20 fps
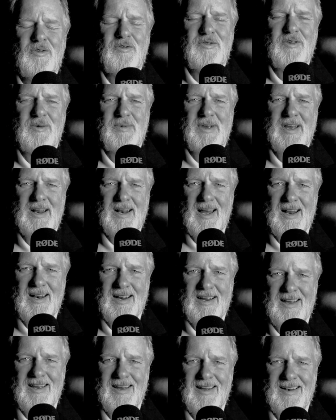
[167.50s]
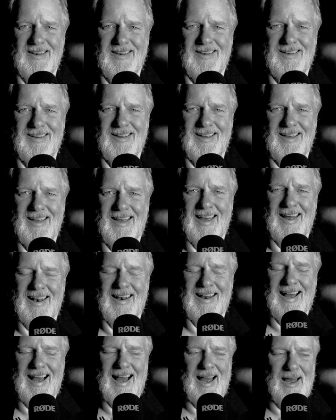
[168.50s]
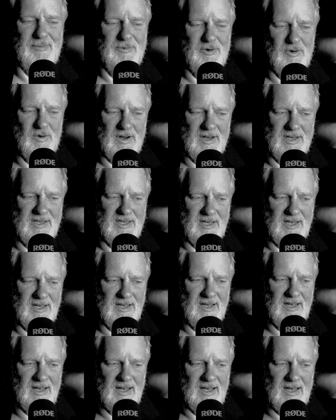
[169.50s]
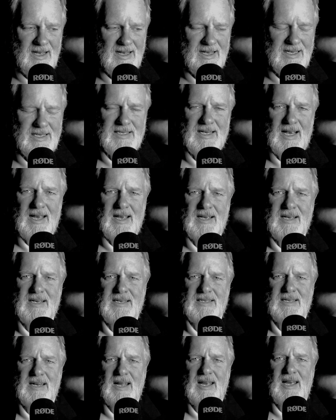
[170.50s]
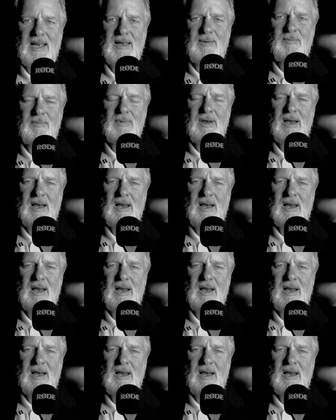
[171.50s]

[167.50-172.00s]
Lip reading: from Connecticut, and I'm going to say his name.